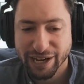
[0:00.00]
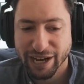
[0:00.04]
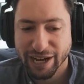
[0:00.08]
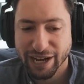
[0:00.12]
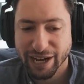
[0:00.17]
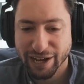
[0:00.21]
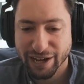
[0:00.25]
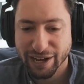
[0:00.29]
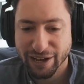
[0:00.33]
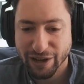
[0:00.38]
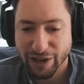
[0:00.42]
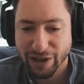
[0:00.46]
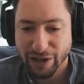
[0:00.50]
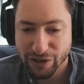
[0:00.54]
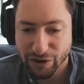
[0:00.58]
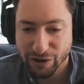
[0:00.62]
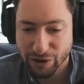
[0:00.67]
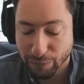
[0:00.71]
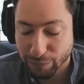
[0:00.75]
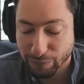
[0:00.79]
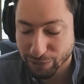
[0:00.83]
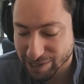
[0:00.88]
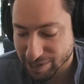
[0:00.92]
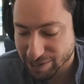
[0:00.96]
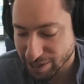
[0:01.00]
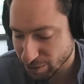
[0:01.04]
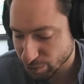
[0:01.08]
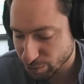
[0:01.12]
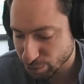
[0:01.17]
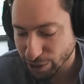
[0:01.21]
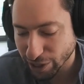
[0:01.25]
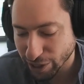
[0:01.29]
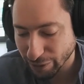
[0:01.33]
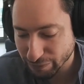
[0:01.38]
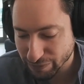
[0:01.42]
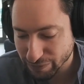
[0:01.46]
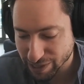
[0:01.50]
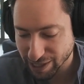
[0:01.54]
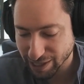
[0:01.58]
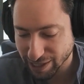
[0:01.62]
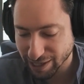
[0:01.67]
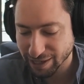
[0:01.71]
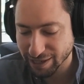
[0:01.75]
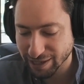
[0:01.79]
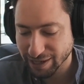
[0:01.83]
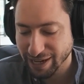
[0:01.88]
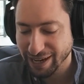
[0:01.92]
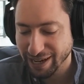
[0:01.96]
A president who comes
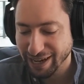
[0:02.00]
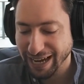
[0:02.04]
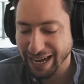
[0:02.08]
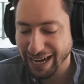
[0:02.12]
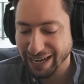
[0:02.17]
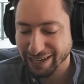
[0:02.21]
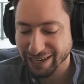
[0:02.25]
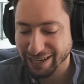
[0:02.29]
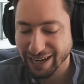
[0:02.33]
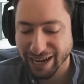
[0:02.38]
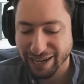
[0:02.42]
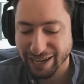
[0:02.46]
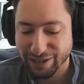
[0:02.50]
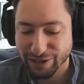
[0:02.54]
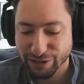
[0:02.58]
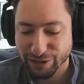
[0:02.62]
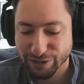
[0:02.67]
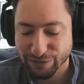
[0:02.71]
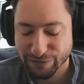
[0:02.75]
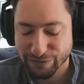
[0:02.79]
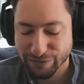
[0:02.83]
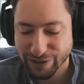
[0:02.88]
in and kind of